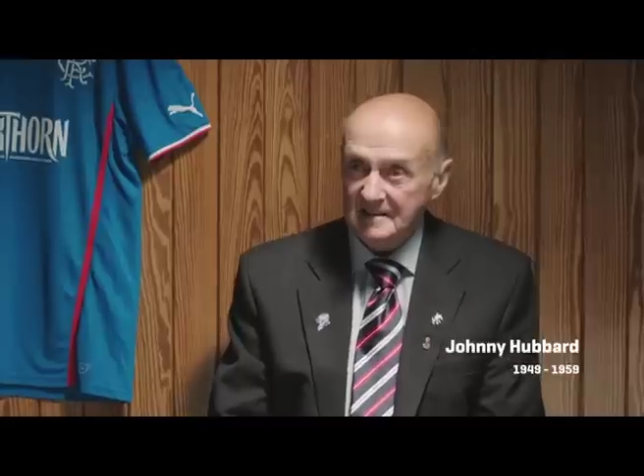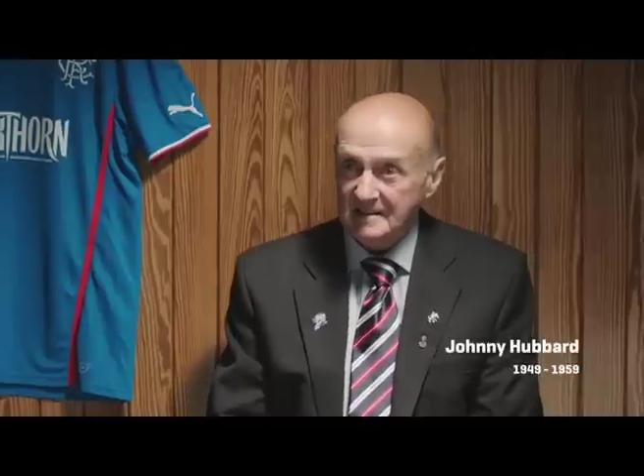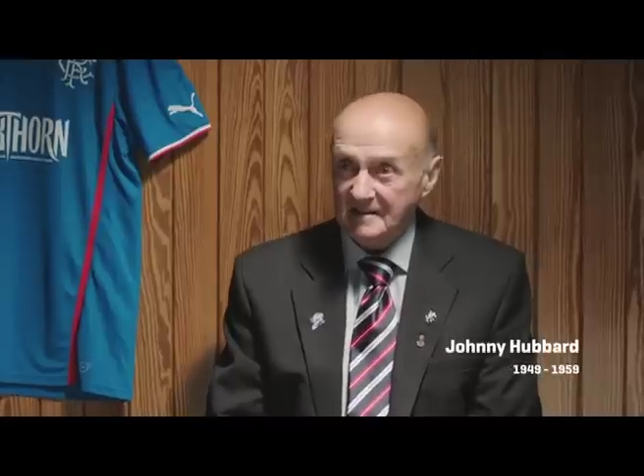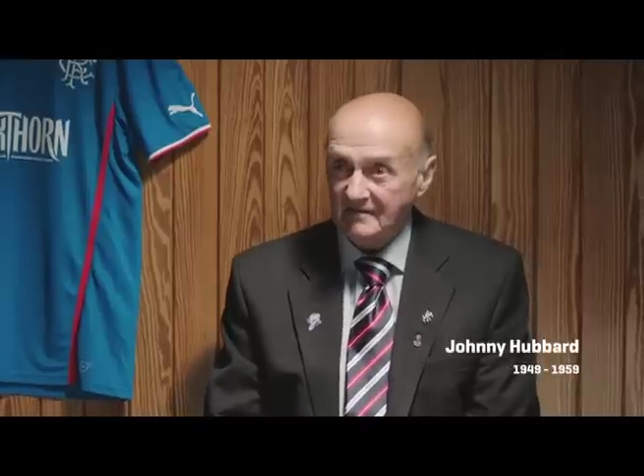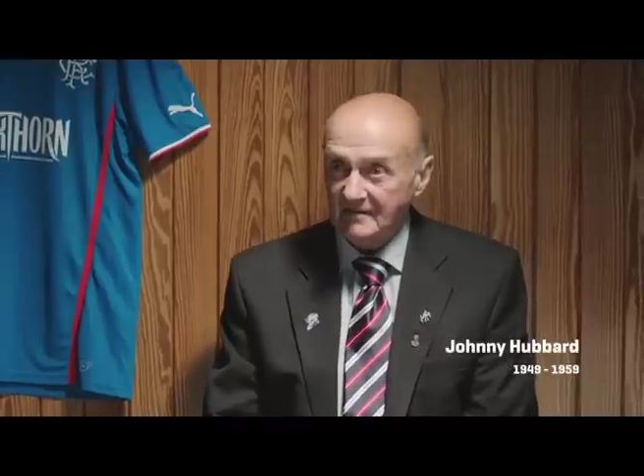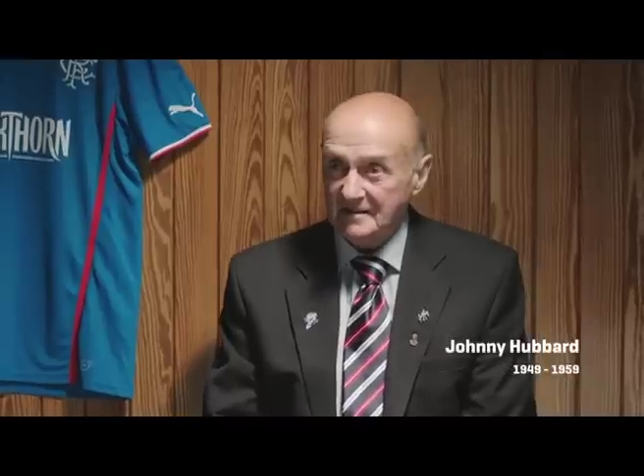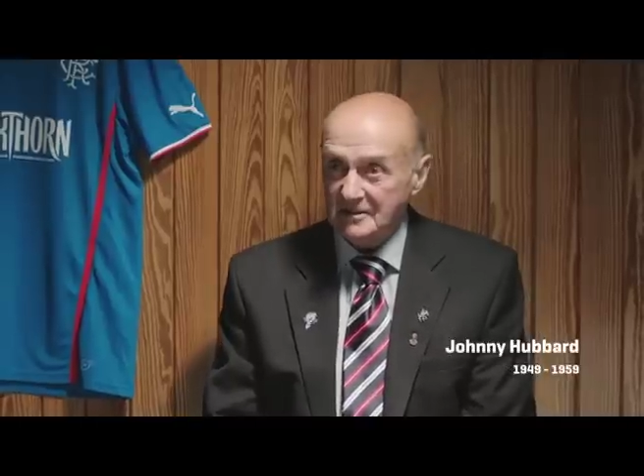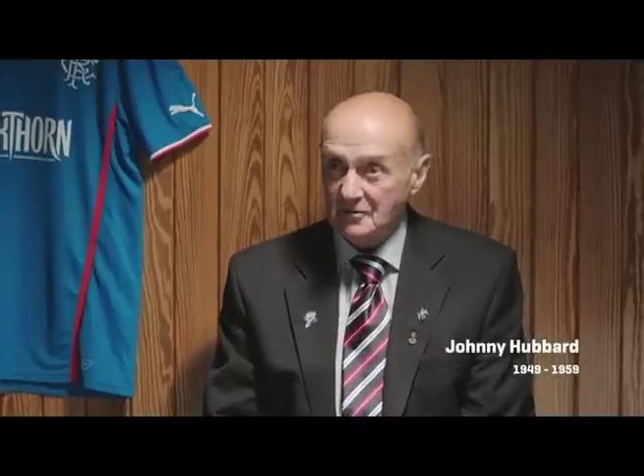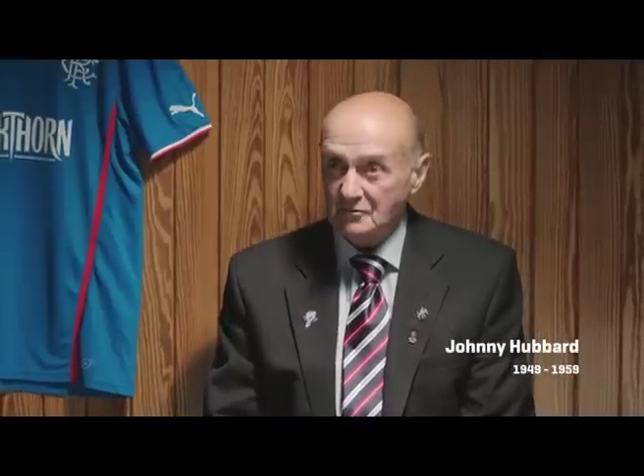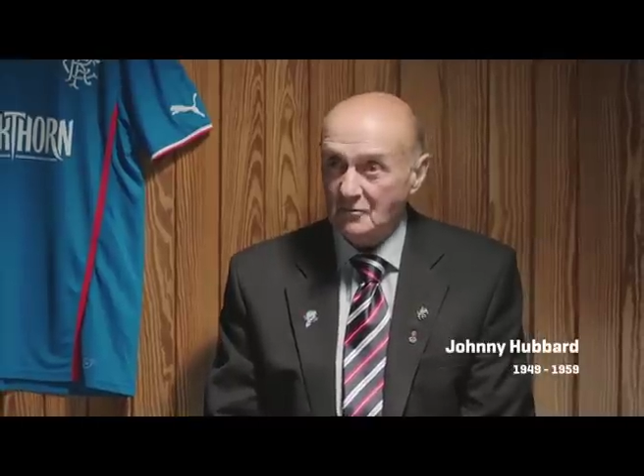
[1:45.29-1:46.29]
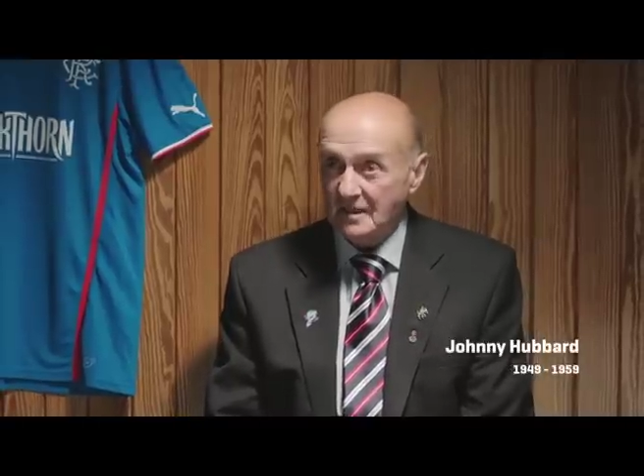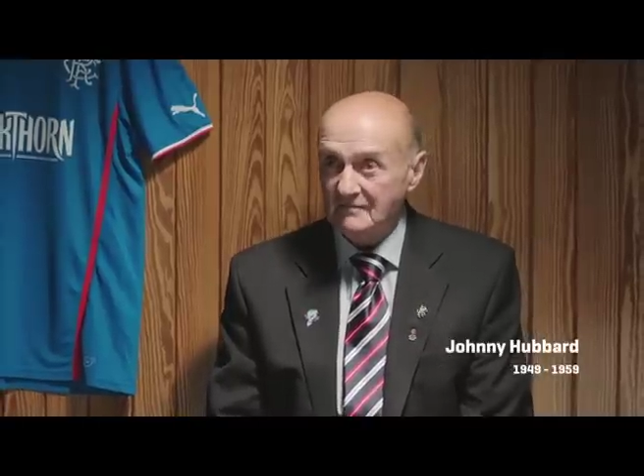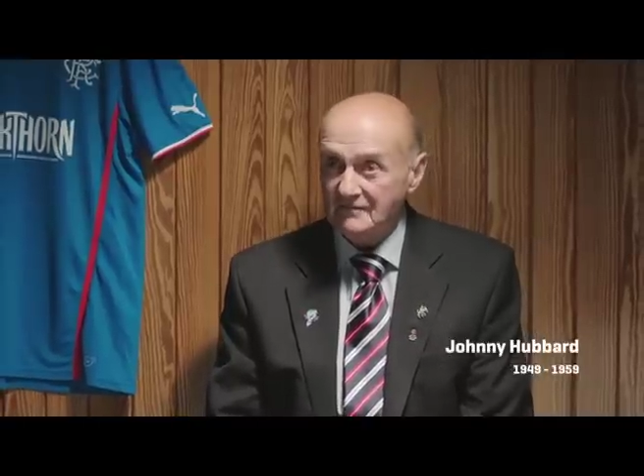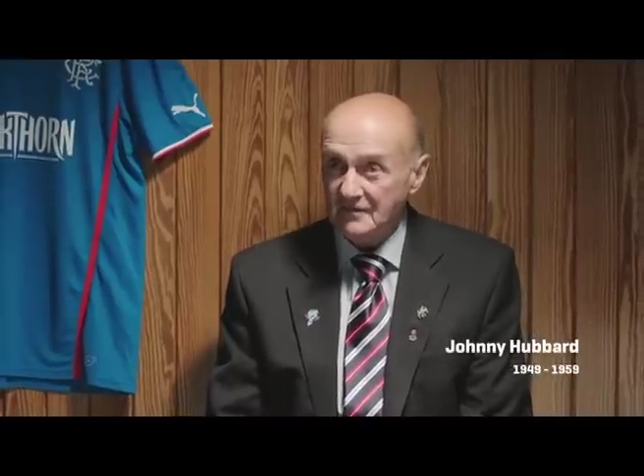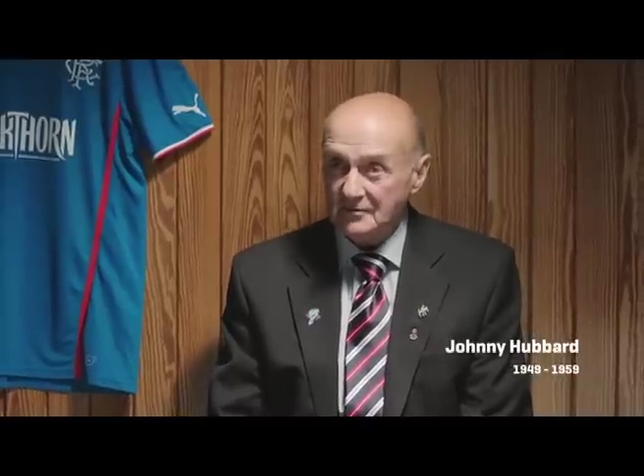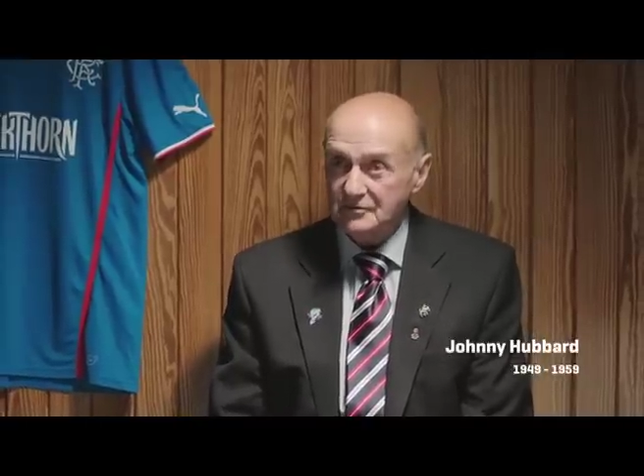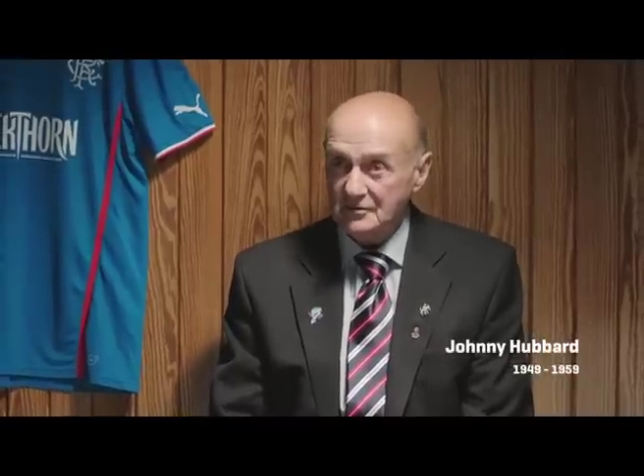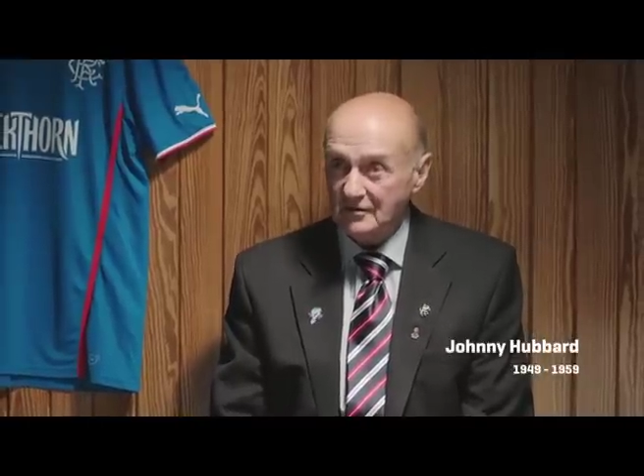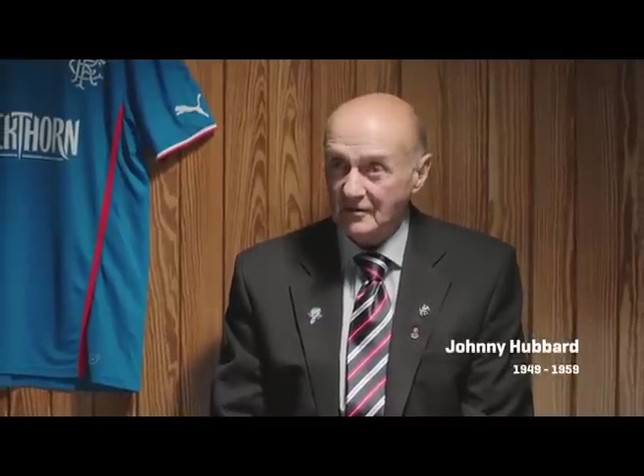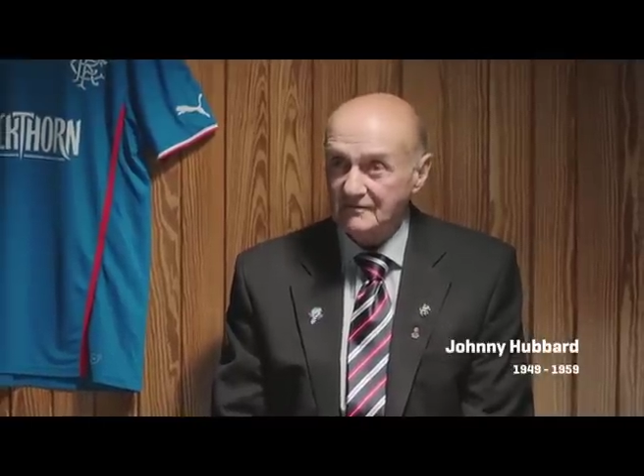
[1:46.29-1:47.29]
And I've only got one
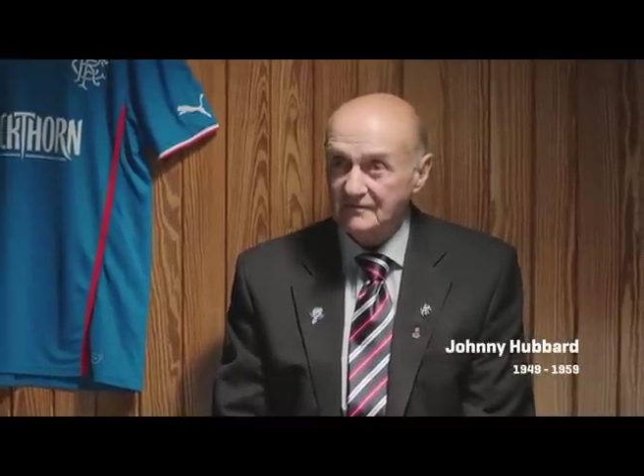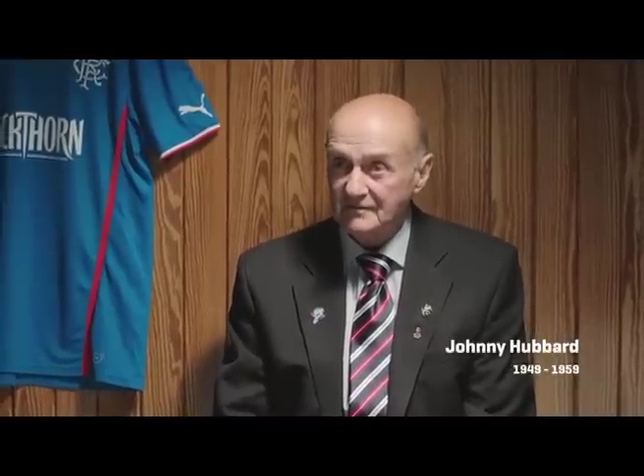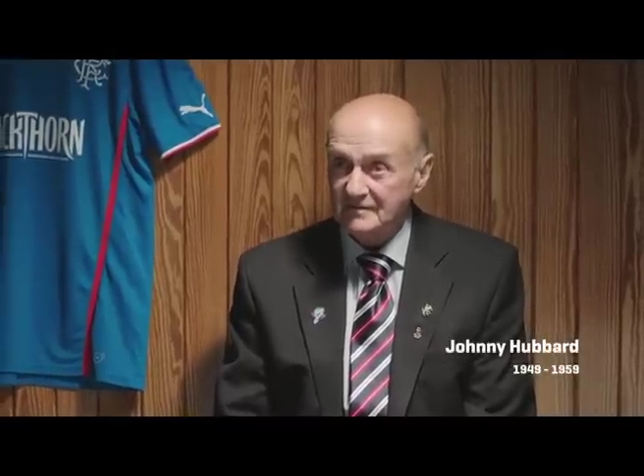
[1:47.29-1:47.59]
photograph